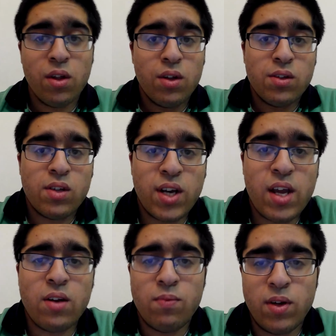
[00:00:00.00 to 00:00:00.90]
So
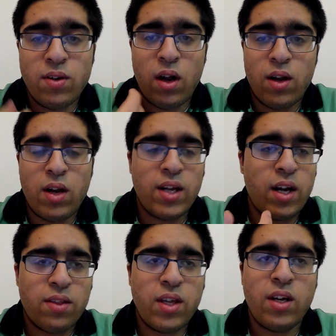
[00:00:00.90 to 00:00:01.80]
again,
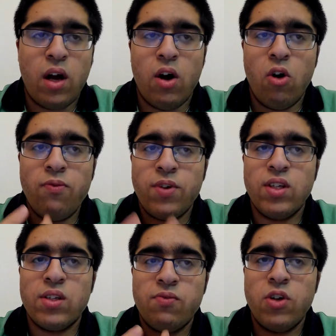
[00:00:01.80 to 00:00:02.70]
I think hopefully
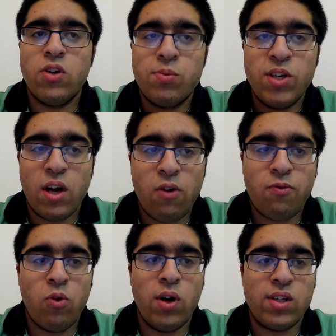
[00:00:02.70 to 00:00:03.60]
this video has been
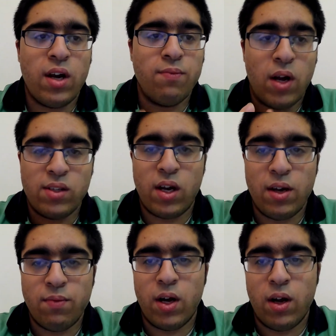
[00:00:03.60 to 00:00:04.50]
helpful. As
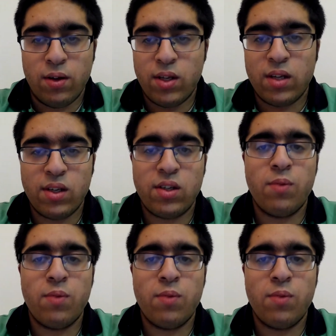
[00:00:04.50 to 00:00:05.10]
I said